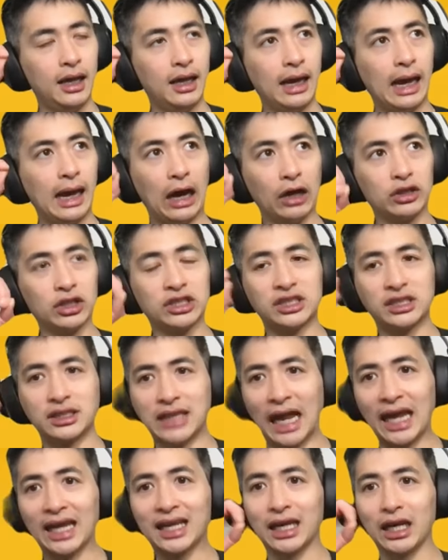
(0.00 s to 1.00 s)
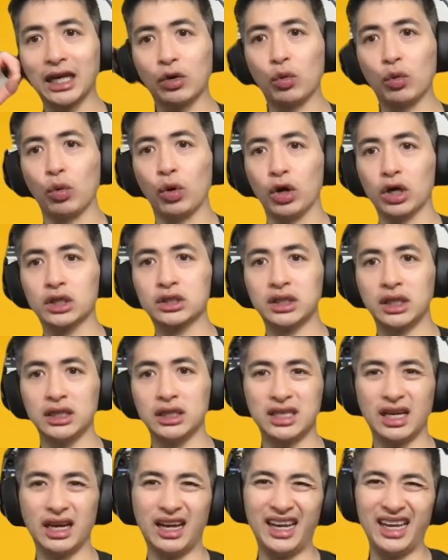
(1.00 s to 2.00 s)
how the staking works
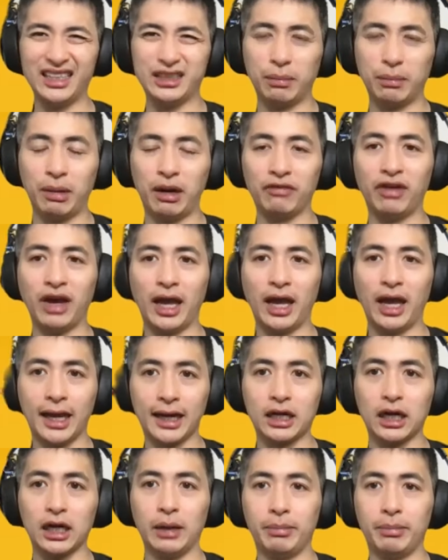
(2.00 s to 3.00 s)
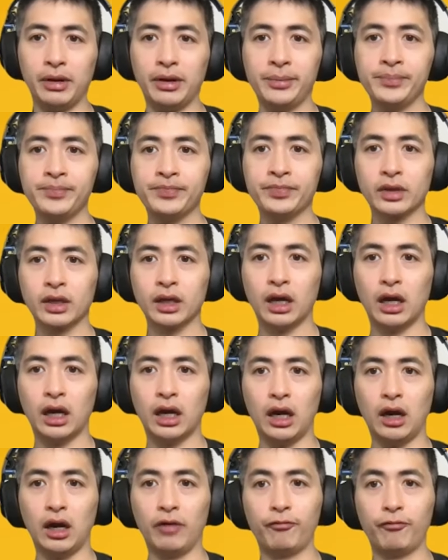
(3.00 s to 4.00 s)
is a is a bit of a hiccup
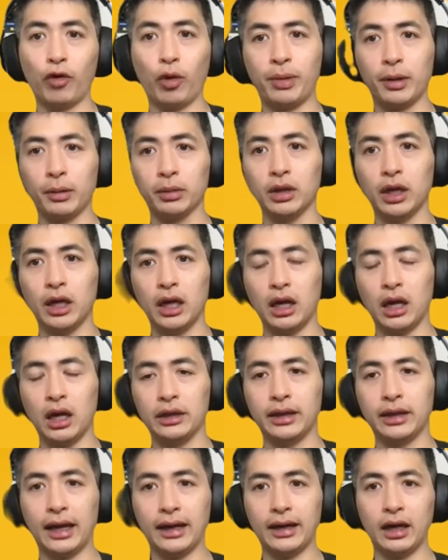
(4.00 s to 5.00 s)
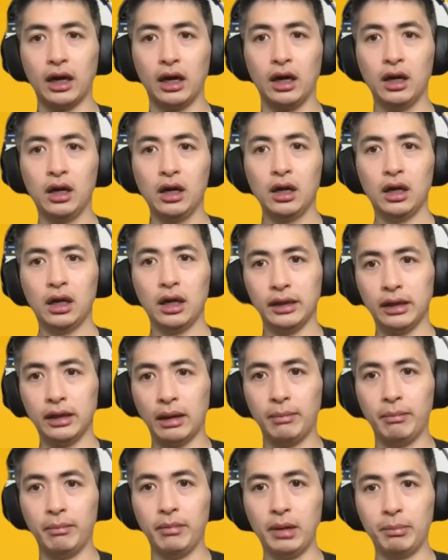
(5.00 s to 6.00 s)
uh, for people that, that uh, and, uh,
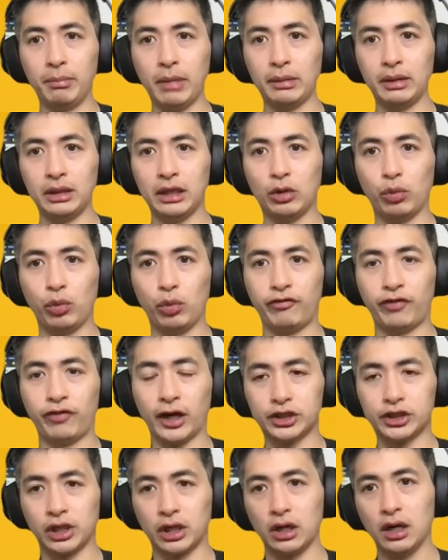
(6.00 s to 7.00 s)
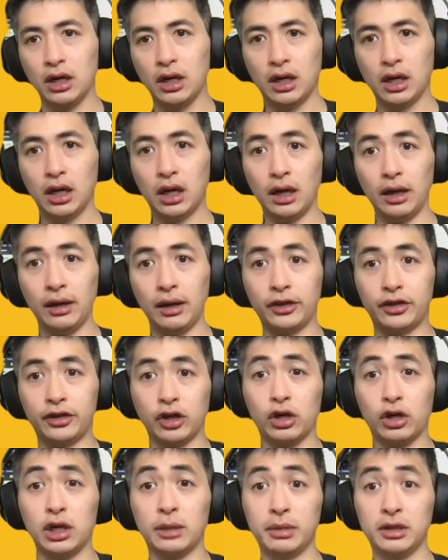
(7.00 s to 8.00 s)
maybe need a refresher. Uh,
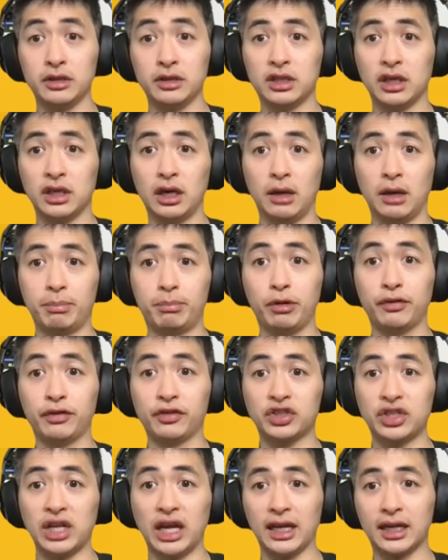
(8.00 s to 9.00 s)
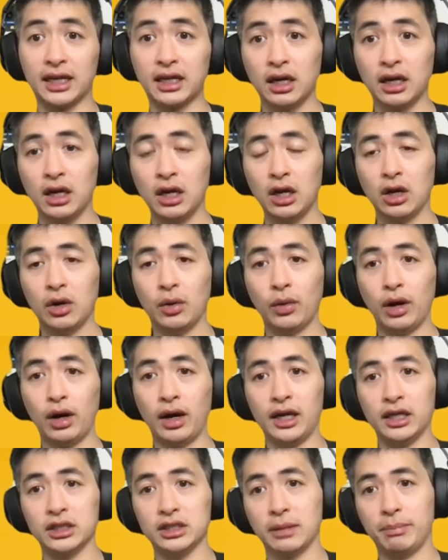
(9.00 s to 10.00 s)
Ethereum is uh, proof of stake,
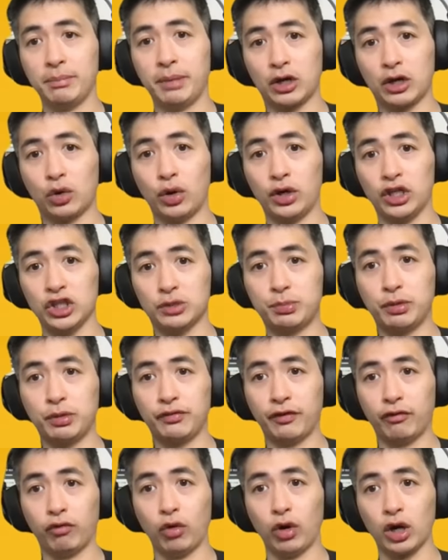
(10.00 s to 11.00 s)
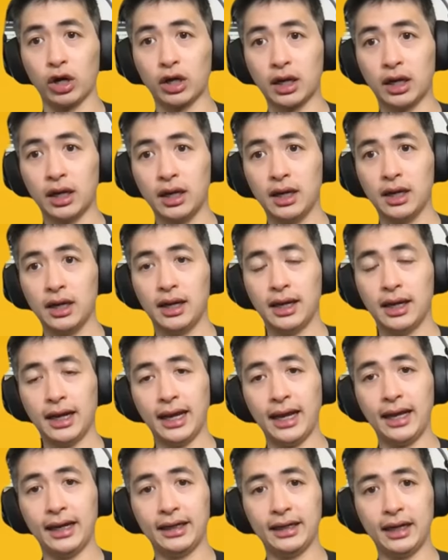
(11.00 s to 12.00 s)
whereas uh, Bitcoin is proof of work.
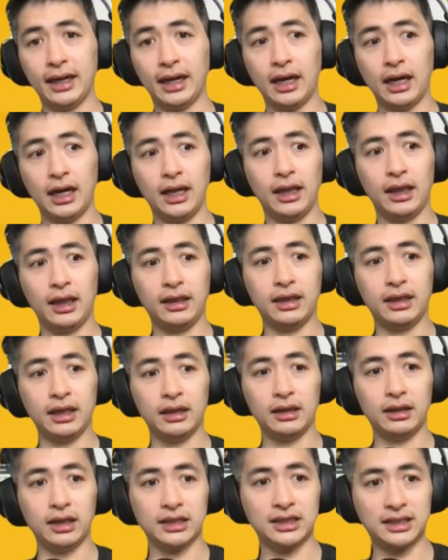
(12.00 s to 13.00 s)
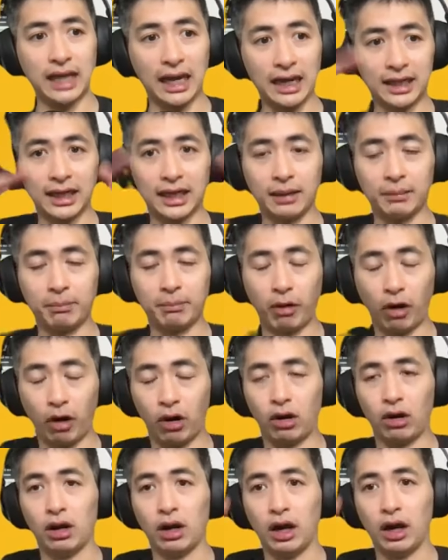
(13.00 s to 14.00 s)
And uh, the the staking
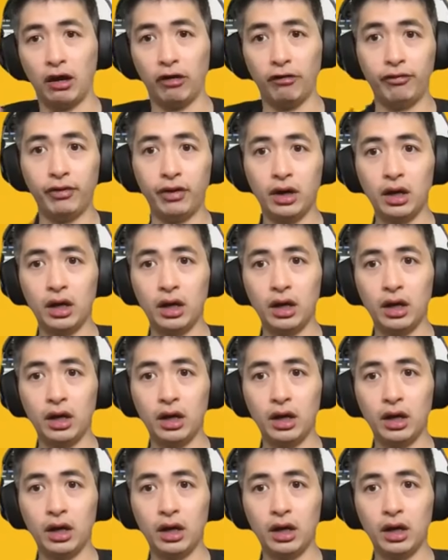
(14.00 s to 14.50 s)
part of